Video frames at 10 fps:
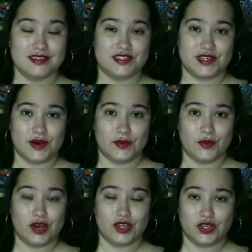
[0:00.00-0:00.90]

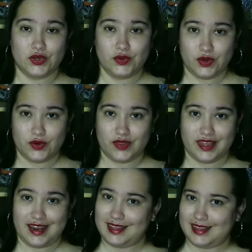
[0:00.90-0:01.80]
So you
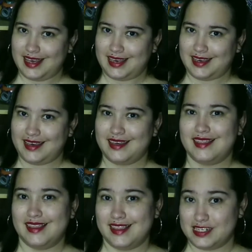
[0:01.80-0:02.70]
know that I like
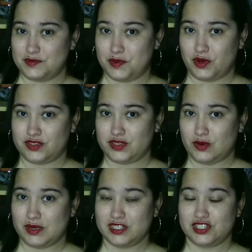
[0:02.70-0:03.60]
this book
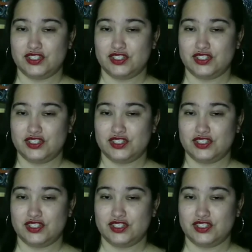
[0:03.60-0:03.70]
so much.